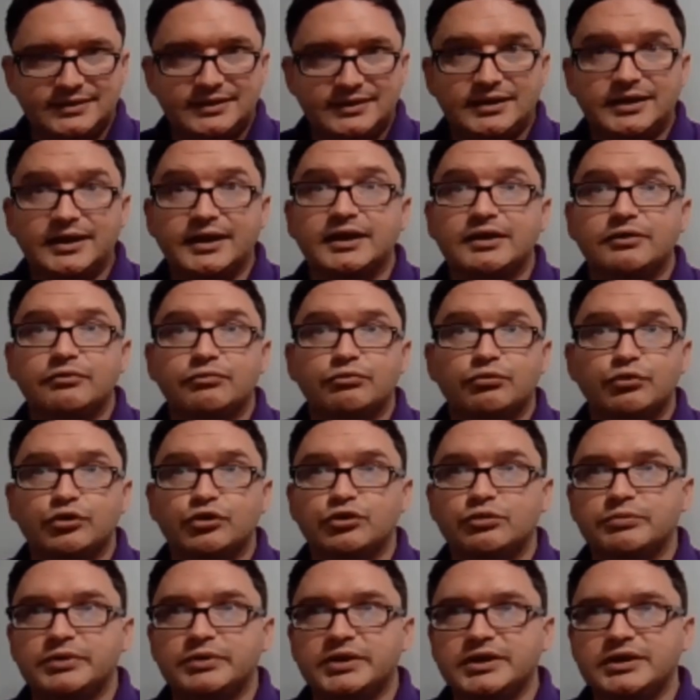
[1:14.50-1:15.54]
in a
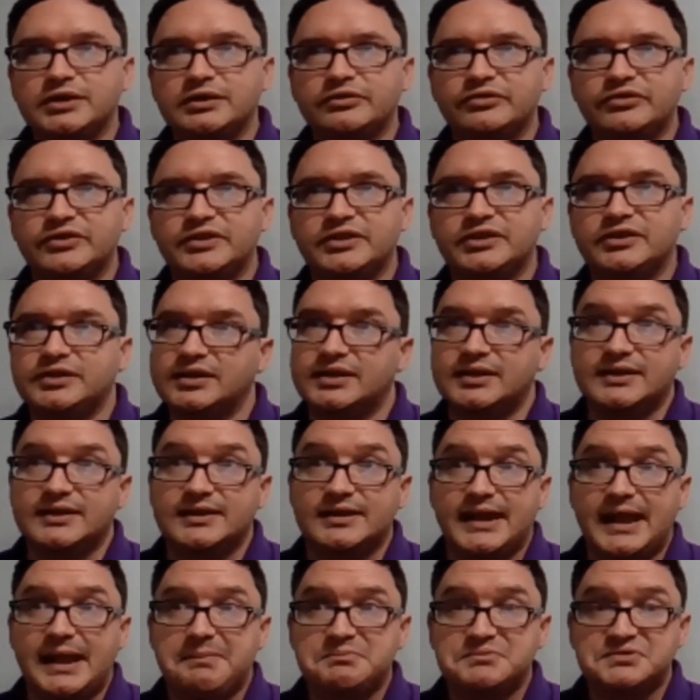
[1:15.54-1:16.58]
room here,
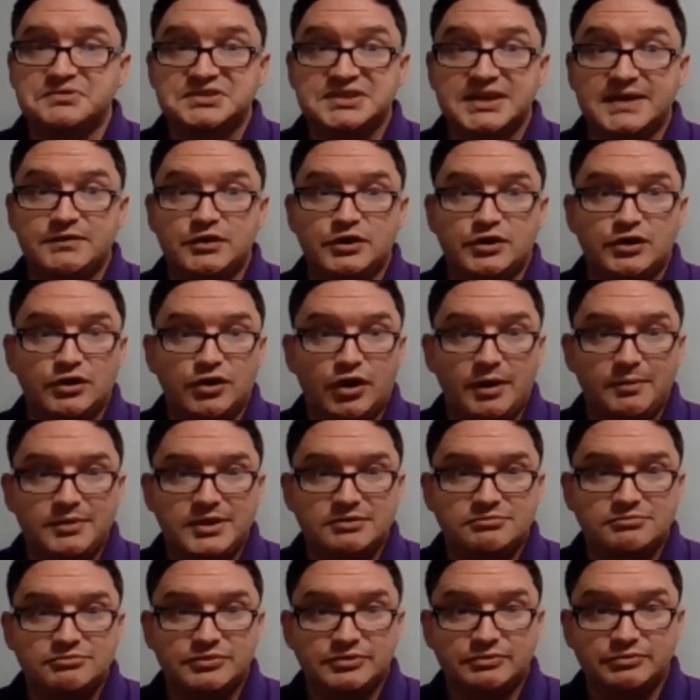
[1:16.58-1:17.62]
Syndicate M7 I'm
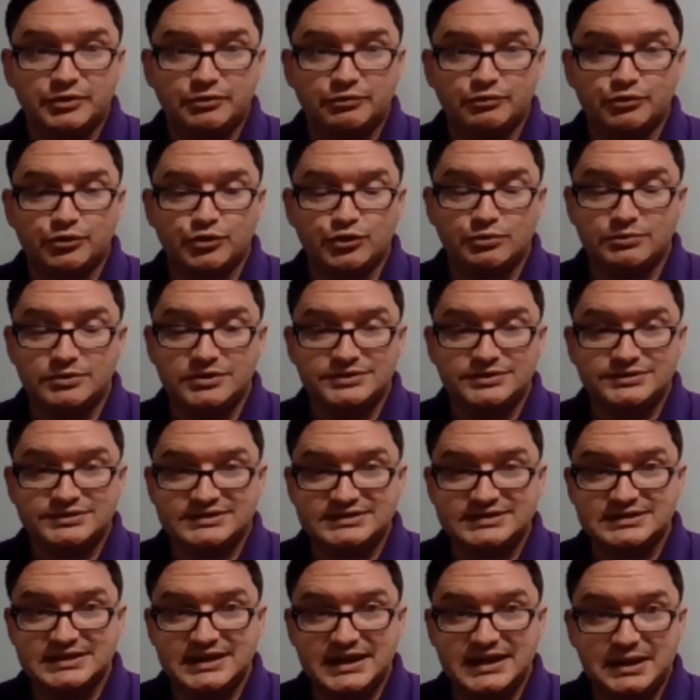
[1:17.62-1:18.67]
in. The room
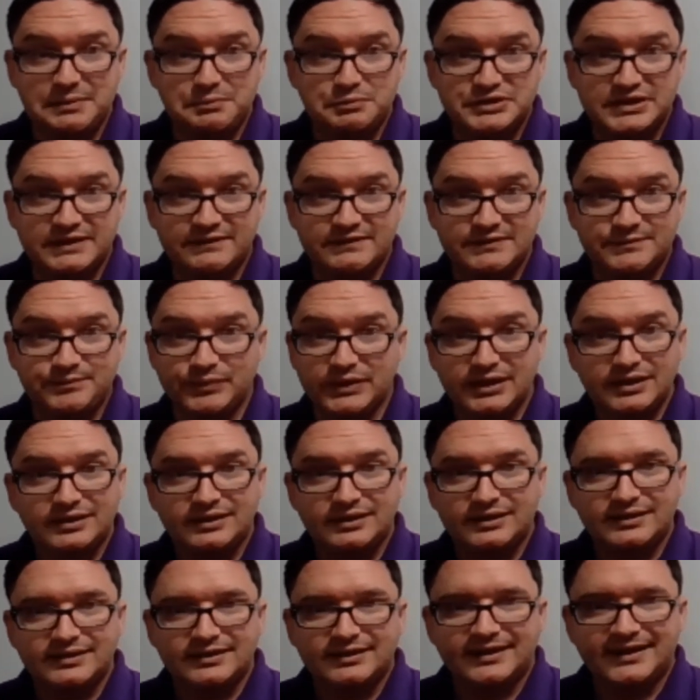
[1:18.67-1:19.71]
is Syndicate M7.
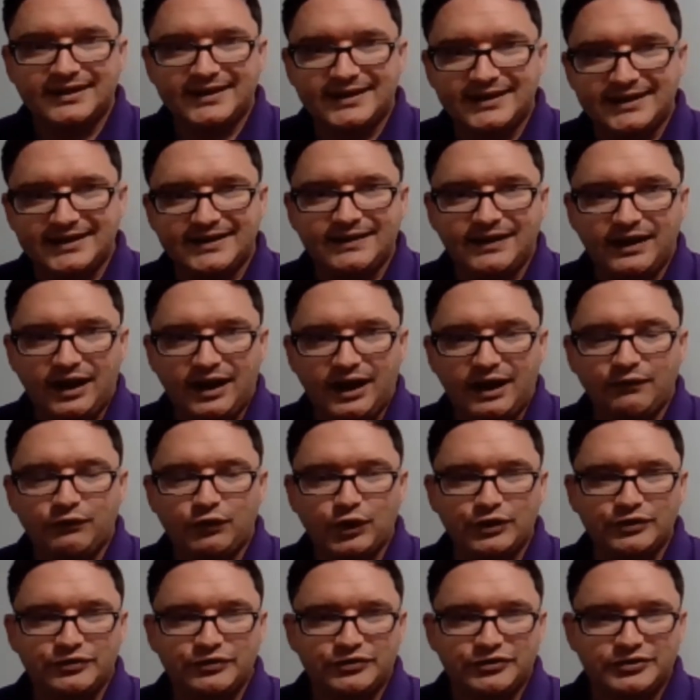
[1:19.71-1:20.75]
I've
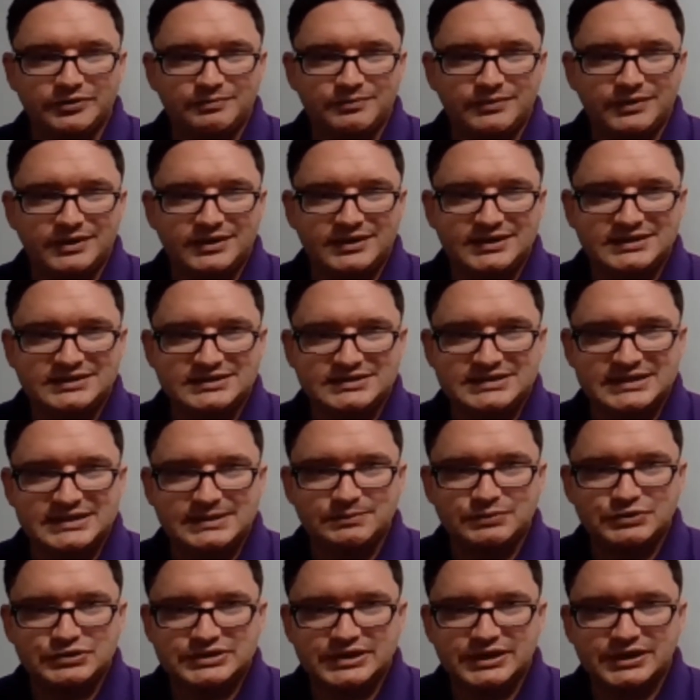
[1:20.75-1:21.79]
got some hints and
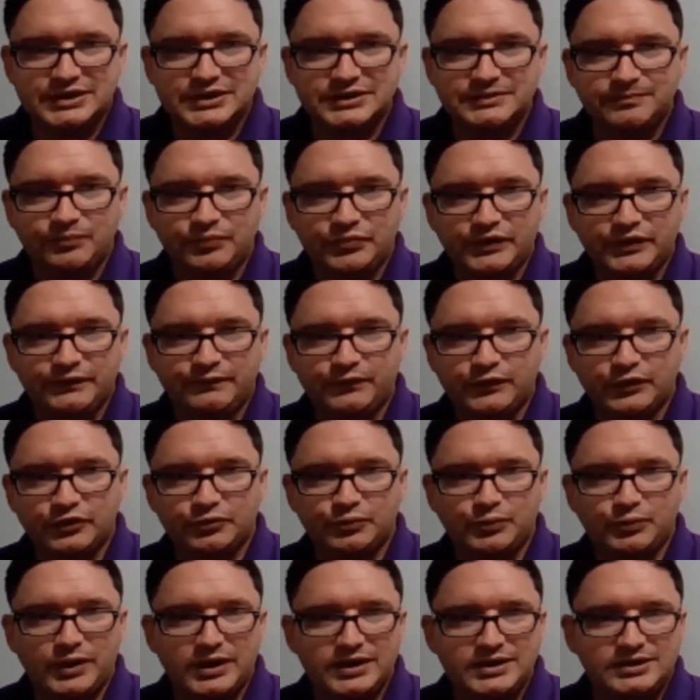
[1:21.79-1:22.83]
tips. So the
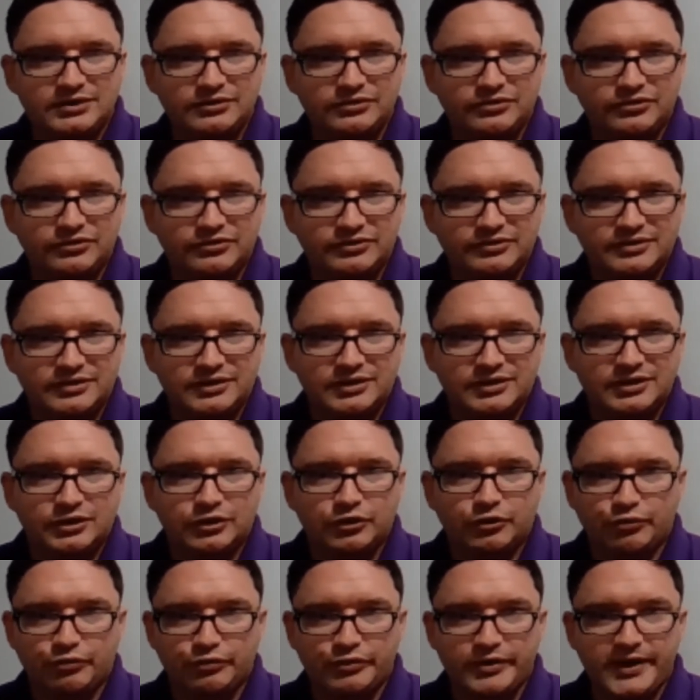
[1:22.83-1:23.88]
first one is
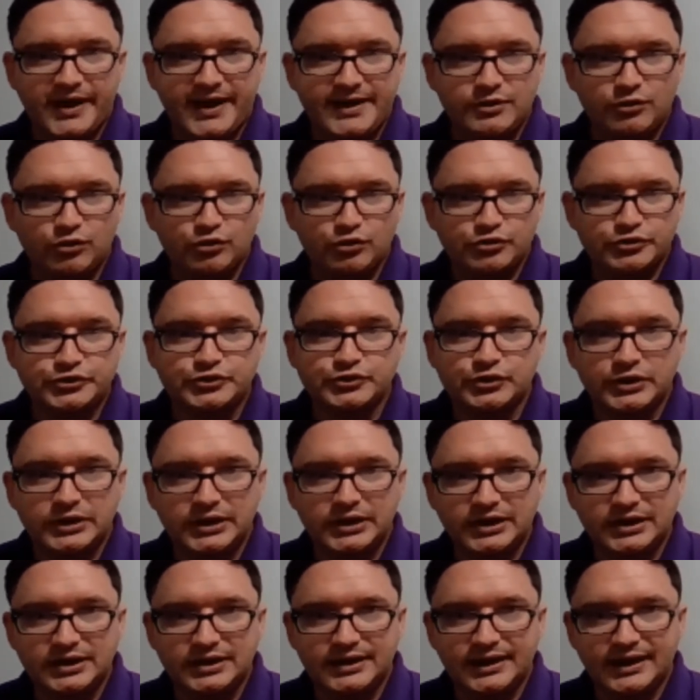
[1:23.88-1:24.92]
create or
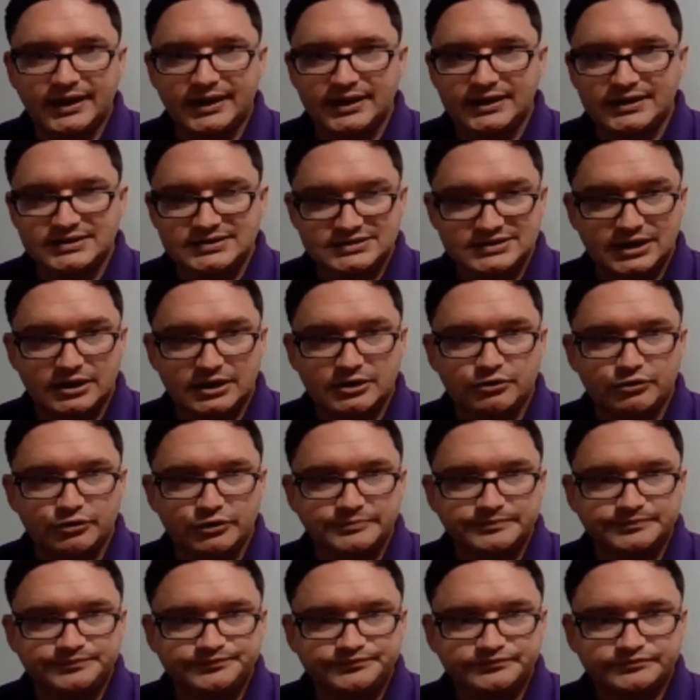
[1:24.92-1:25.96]
join a study
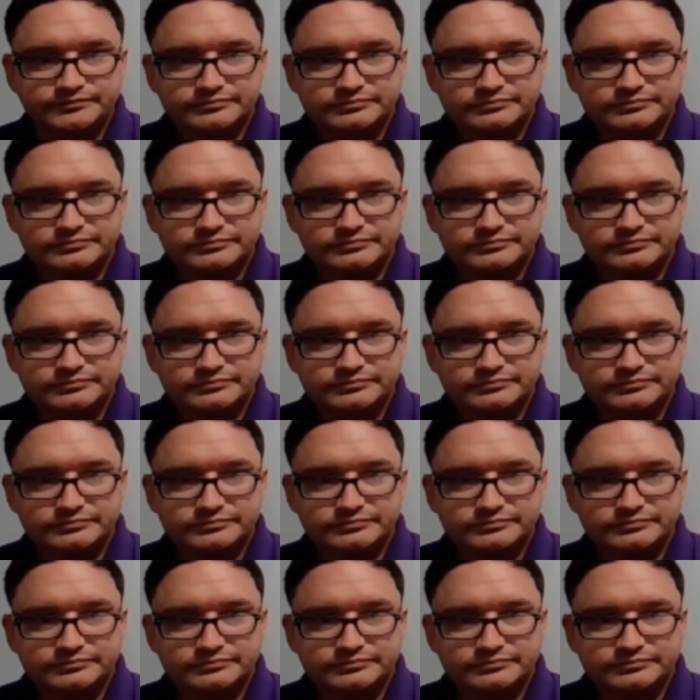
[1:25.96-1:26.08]
group.